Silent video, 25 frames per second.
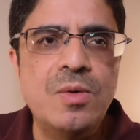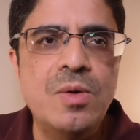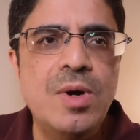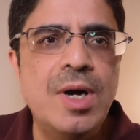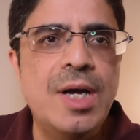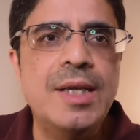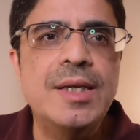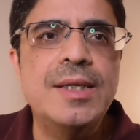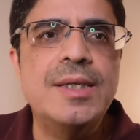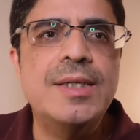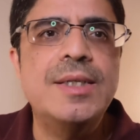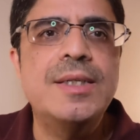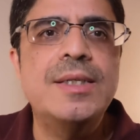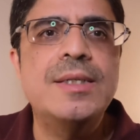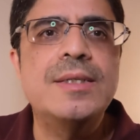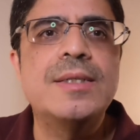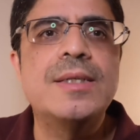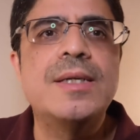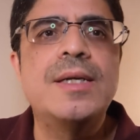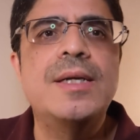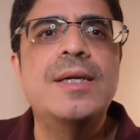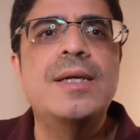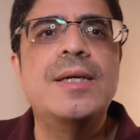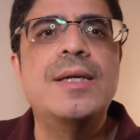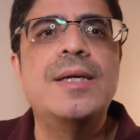qualities
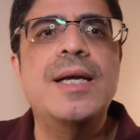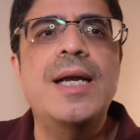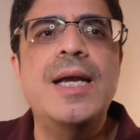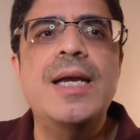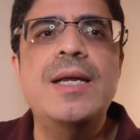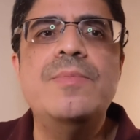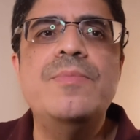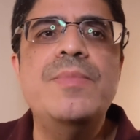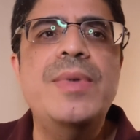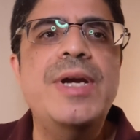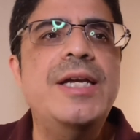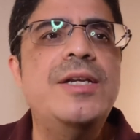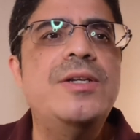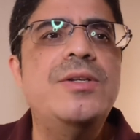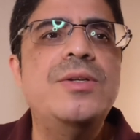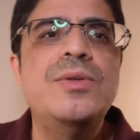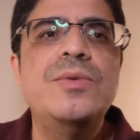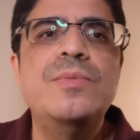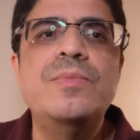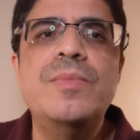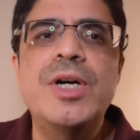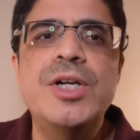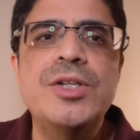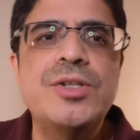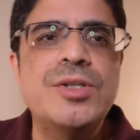and may
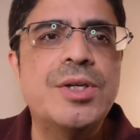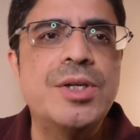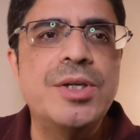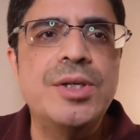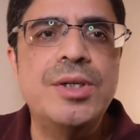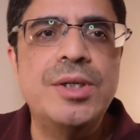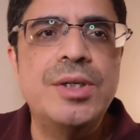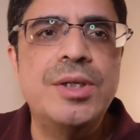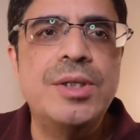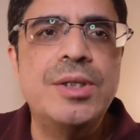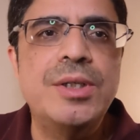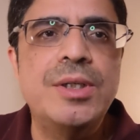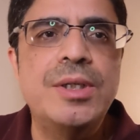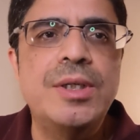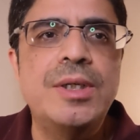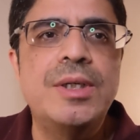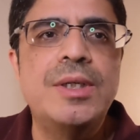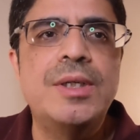do much good,